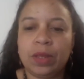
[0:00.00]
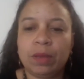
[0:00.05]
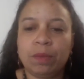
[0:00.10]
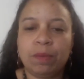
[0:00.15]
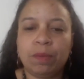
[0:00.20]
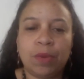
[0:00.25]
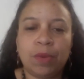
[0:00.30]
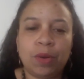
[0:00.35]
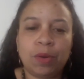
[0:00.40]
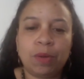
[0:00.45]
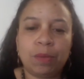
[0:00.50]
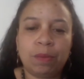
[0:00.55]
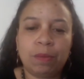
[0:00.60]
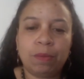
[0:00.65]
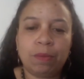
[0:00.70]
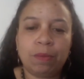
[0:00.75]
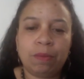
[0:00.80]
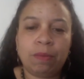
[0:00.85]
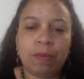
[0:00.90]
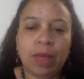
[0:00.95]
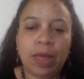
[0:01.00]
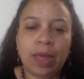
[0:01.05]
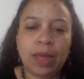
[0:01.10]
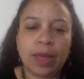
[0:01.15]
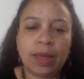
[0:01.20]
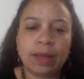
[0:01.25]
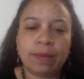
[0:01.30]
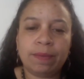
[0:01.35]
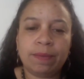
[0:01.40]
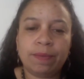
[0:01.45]

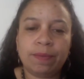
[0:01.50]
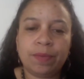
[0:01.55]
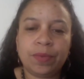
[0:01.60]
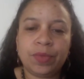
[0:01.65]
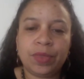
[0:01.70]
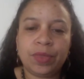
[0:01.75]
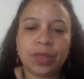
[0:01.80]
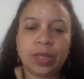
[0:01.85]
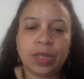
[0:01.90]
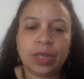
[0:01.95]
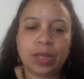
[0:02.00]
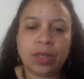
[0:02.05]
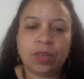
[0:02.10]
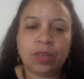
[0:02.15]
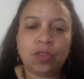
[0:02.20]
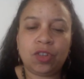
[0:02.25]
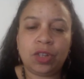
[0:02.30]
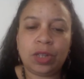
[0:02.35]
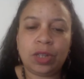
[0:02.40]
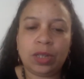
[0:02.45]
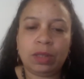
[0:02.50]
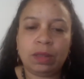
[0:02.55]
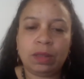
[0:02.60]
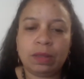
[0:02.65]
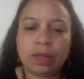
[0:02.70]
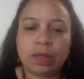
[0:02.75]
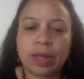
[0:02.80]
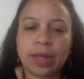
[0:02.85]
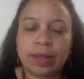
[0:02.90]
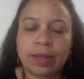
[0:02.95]
Ipomea
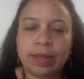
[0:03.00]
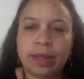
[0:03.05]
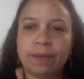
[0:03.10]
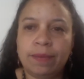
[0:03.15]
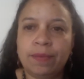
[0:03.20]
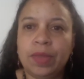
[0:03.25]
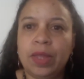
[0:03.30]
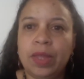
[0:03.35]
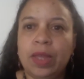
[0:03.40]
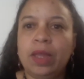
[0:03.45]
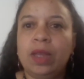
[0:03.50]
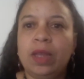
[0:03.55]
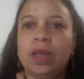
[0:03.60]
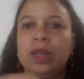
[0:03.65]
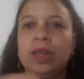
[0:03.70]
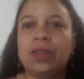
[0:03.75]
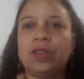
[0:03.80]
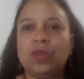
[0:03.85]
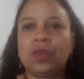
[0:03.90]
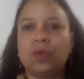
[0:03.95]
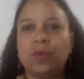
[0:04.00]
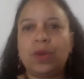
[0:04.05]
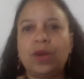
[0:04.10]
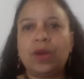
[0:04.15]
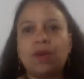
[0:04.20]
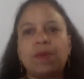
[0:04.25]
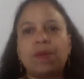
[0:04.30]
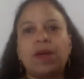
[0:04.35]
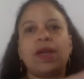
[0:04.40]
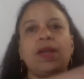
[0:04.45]
digitata. So when
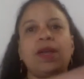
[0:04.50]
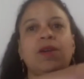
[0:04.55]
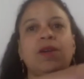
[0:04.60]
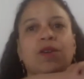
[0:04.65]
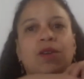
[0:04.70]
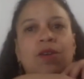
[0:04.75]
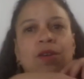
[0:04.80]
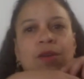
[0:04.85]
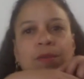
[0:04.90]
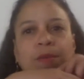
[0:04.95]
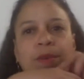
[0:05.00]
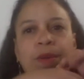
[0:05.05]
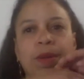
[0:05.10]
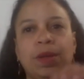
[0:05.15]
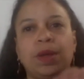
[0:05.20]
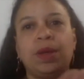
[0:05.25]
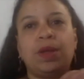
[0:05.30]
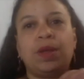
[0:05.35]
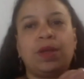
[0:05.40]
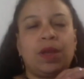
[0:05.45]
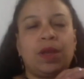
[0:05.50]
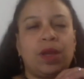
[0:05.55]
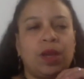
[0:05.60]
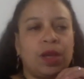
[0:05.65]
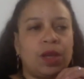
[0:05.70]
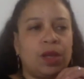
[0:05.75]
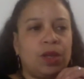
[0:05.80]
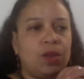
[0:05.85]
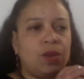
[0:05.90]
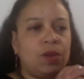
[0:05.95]
you're buying herb,
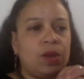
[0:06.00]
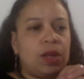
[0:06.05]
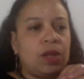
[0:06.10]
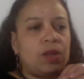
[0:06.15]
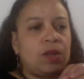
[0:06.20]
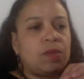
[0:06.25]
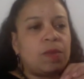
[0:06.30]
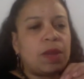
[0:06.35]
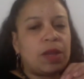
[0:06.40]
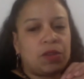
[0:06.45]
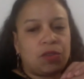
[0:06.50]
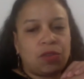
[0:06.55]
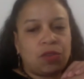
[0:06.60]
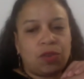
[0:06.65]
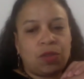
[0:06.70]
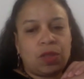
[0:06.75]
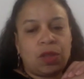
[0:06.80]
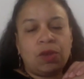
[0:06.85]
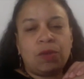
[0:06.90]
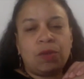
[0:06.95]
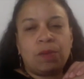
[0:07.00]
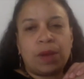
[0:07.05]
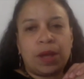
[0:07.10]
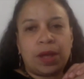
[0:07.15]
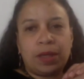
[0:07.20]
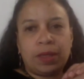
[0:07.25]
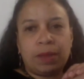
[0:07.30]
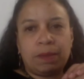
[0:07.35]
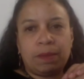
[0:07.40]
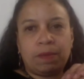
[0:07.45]
you need to make sure that you're
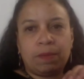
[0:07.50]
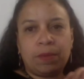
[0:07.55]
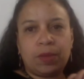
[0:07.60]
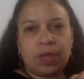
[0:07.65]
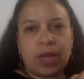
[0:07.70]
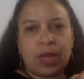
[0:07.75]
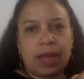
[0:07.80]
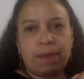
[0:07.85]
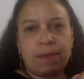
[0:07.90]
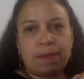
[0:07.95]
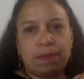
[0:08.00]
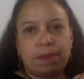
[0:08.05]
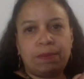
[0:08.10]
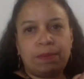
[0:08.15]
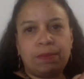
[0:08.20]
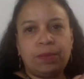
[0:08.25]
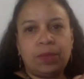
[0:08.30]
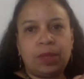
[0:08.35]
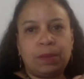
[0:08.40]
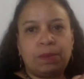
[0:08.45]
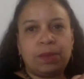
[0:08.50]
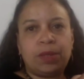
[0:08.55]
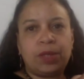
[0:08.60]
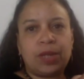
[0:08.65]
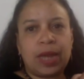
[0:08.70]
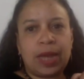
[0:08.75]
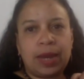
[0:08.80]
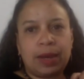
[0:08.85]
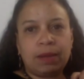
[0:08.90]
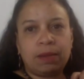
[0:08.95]
buying the
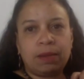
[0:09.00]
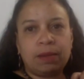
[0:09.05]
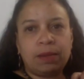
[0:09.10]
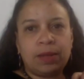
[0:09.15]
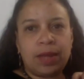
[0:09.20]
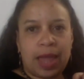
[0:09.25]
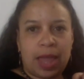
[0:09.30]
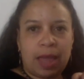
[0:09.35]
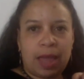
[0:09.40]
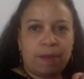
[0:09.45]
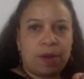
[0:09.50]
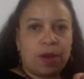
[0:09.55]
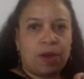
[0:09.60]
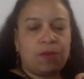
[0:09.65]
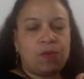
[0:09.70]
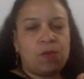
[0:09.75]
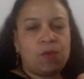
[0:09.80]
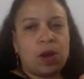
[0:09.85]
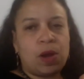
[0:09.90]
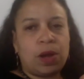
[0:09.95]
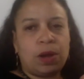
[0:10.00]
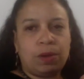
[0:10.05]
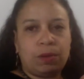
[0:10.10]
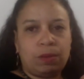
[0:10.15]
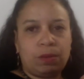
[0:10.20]
botanical name of what